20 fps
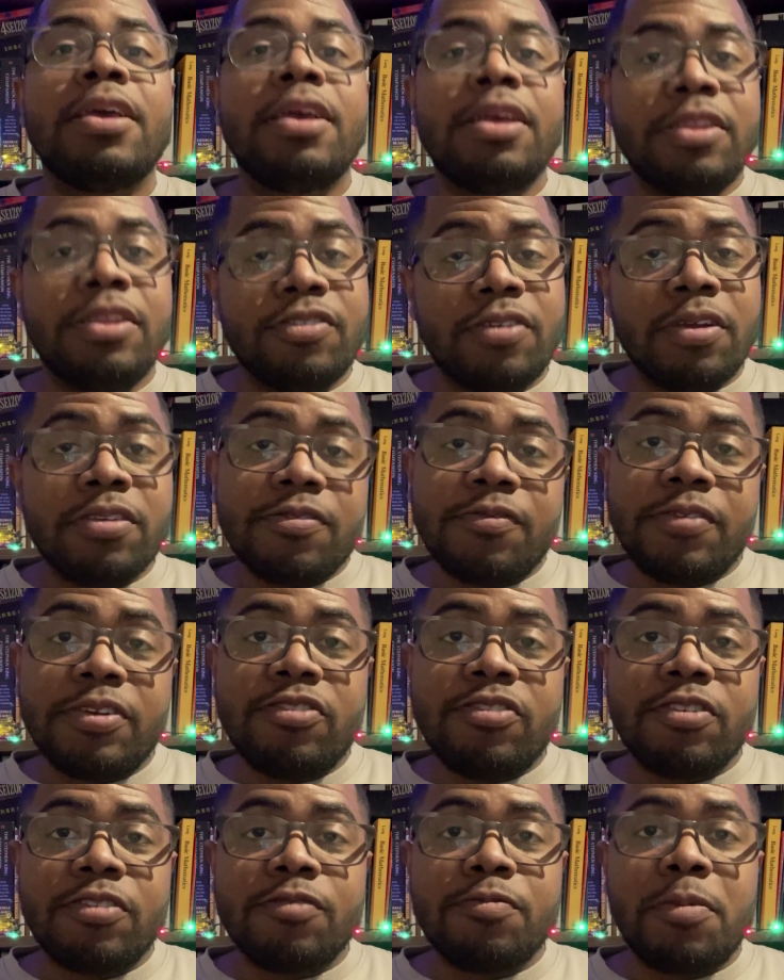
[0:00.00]
This
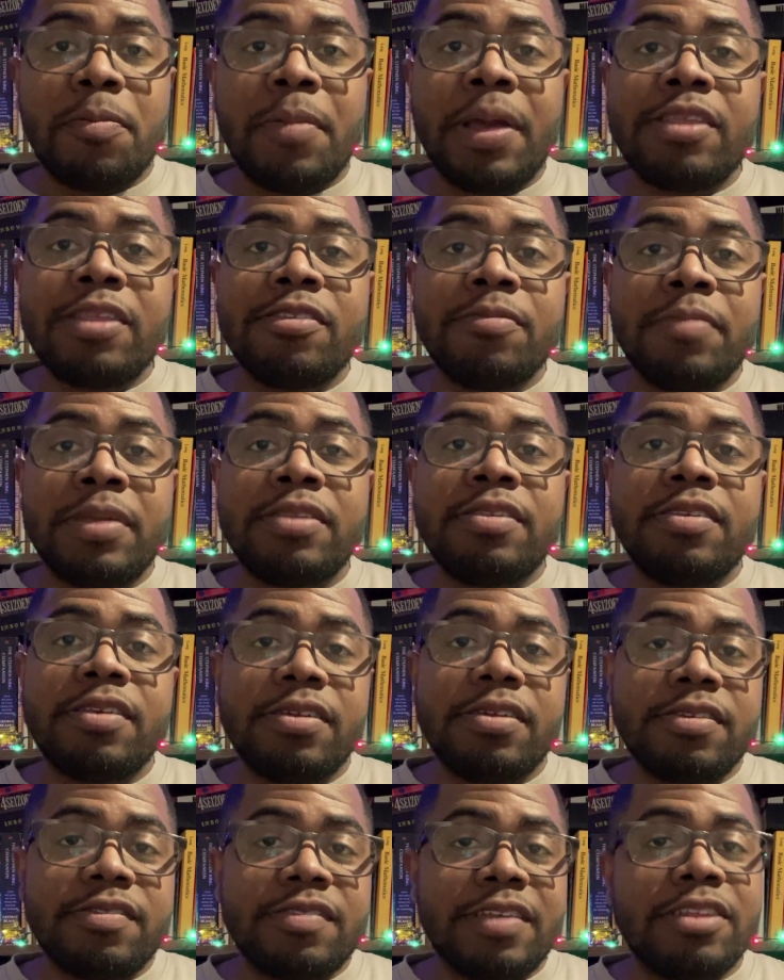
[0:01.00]
conservation of momentum
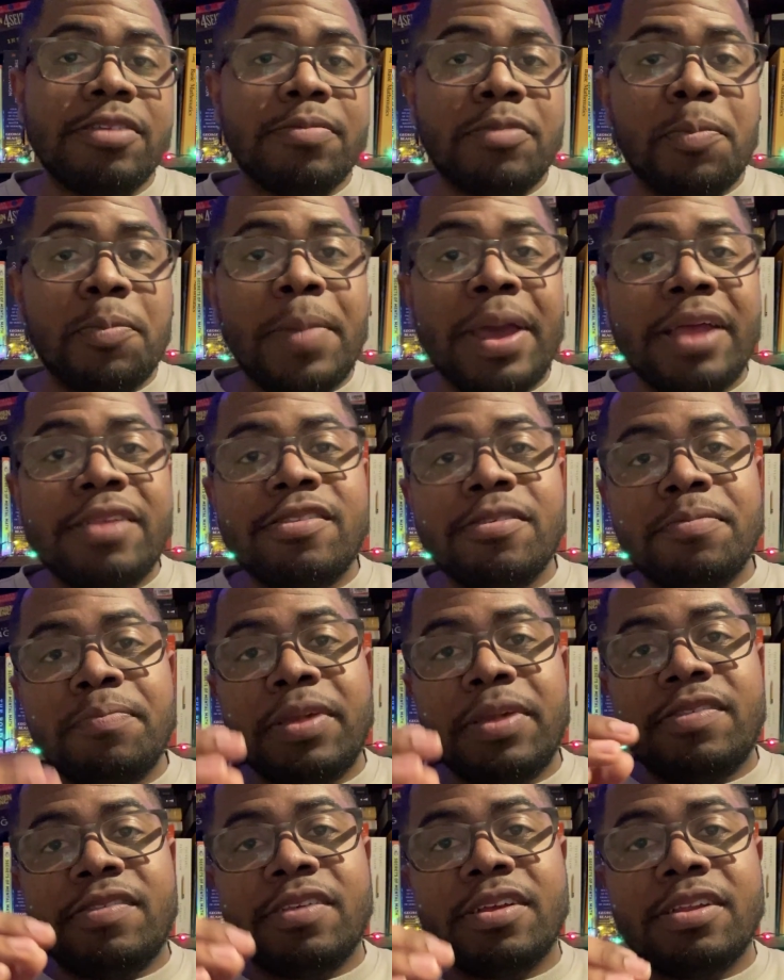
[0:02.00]
entails that the momentum
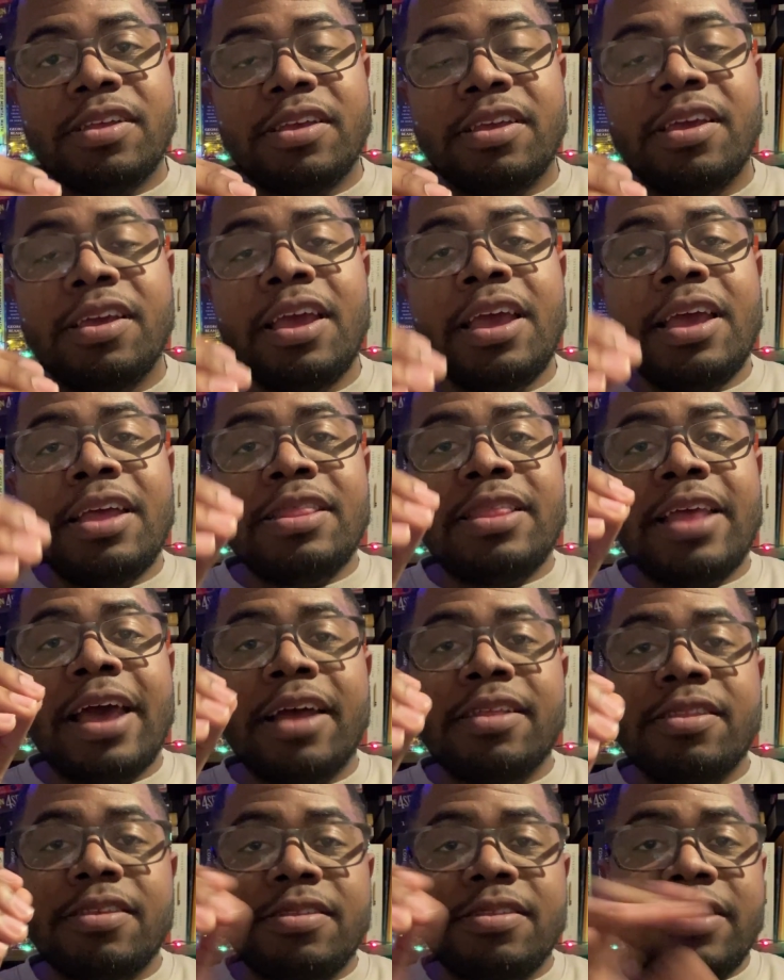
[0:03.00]
basically
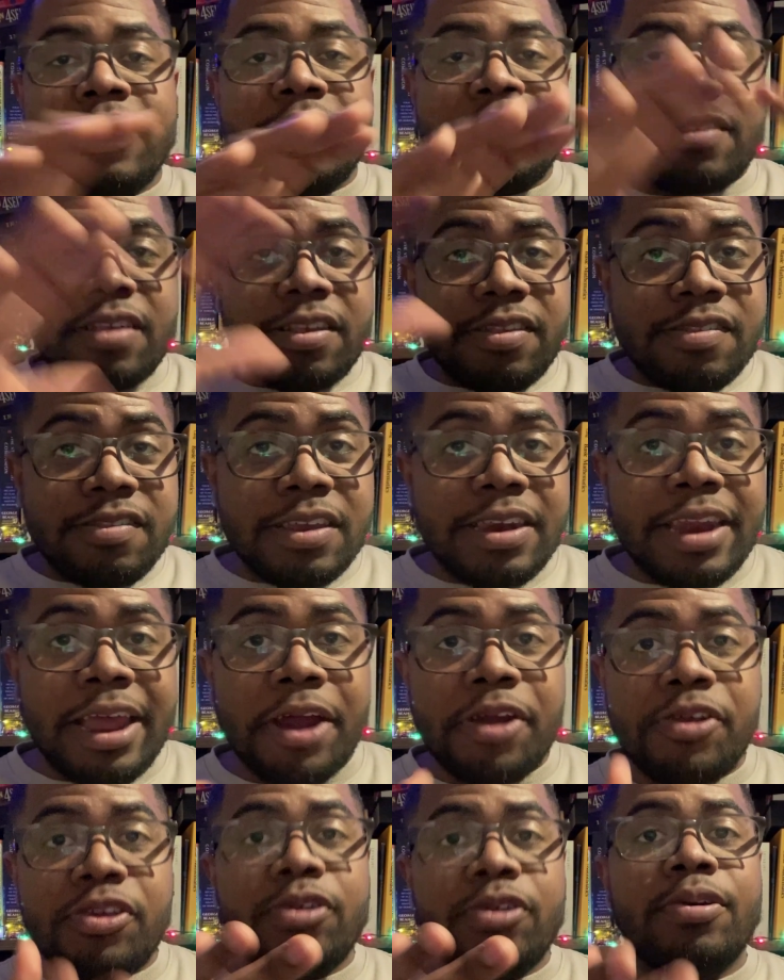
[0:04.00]
that this
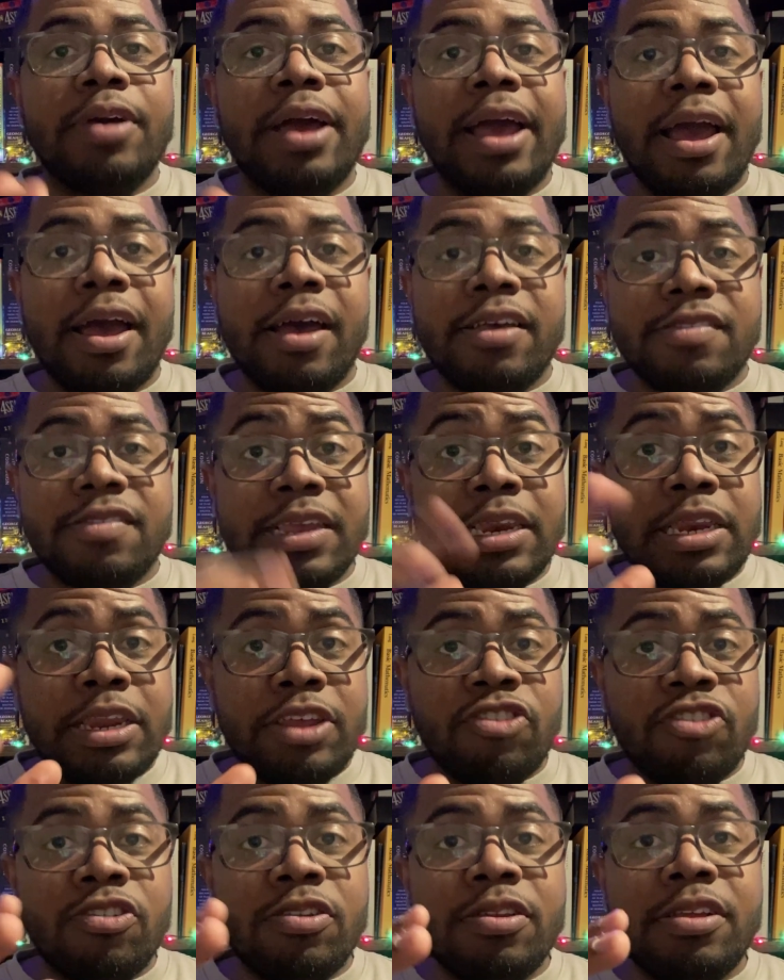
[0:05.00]
scenario has
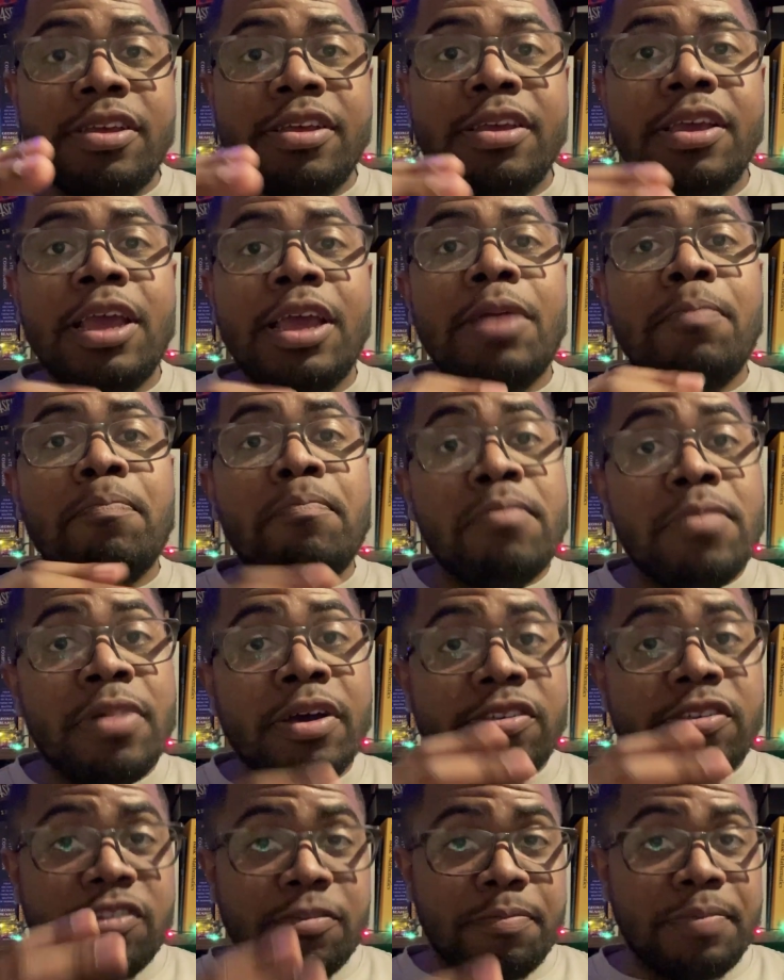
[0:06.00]
initially
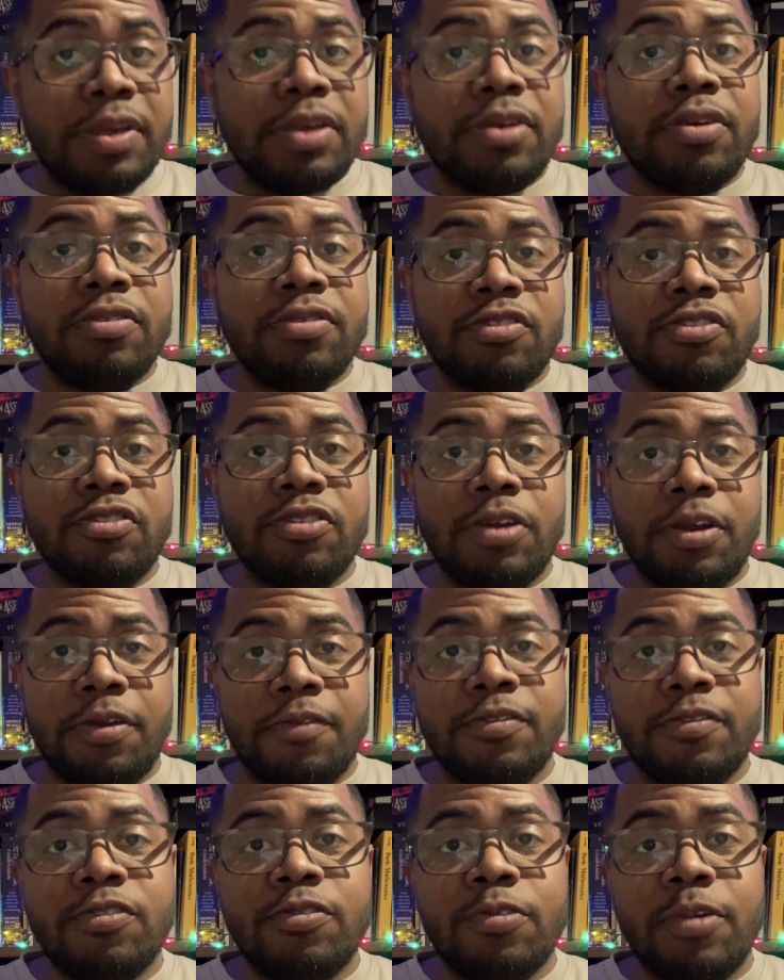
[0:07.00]
must be
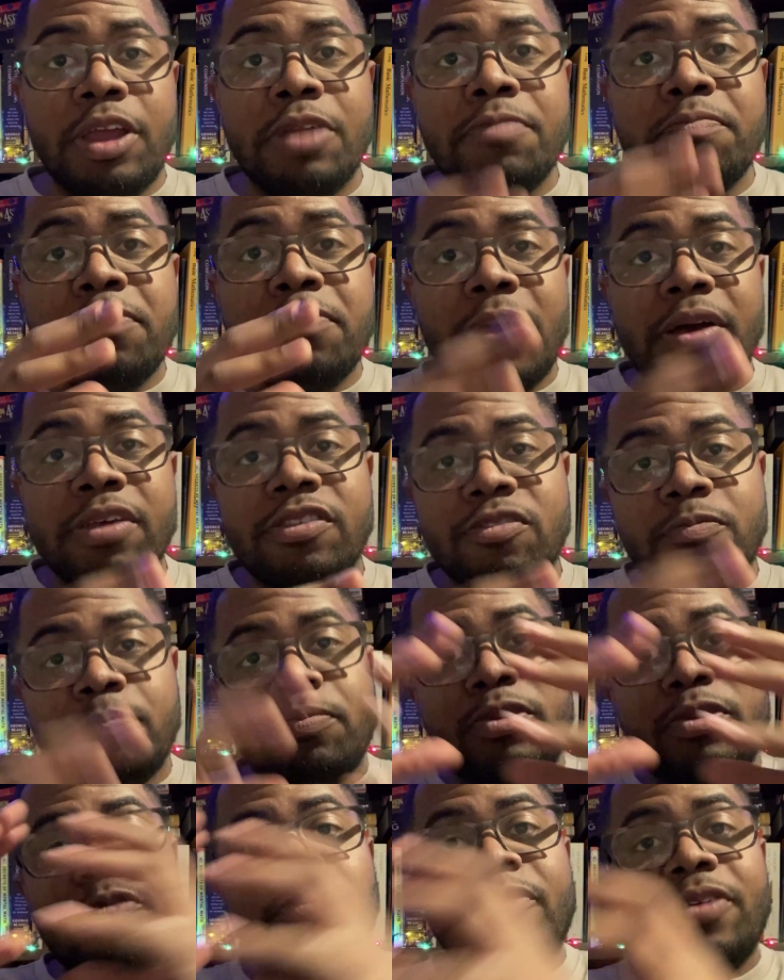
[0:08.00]
conserved, so it must
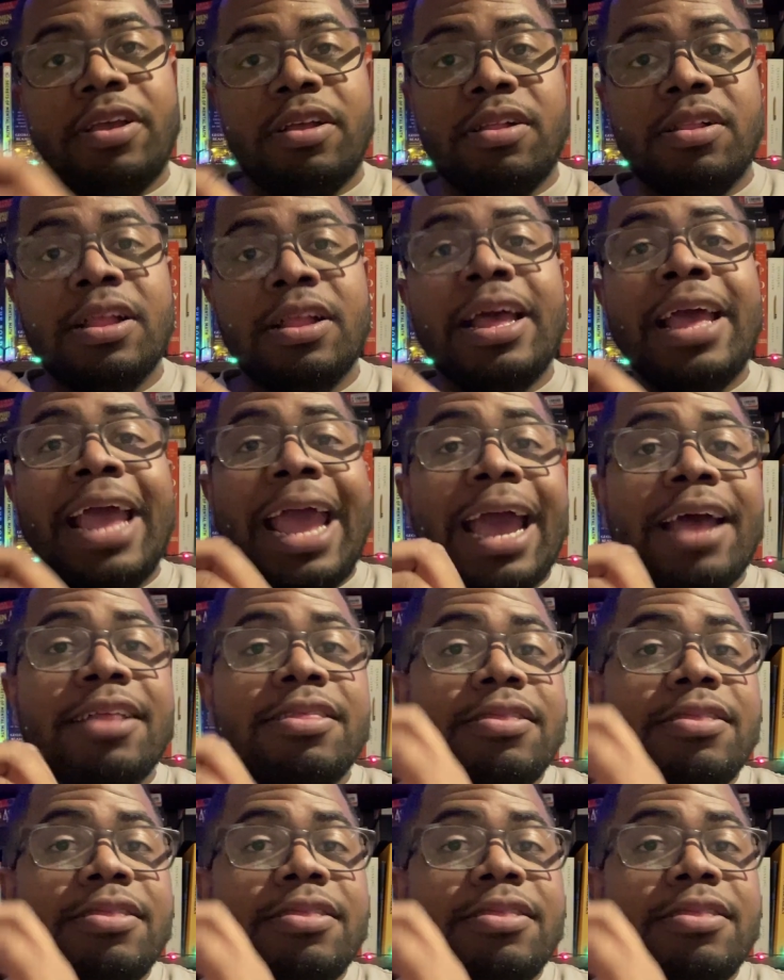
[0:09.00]
prevail at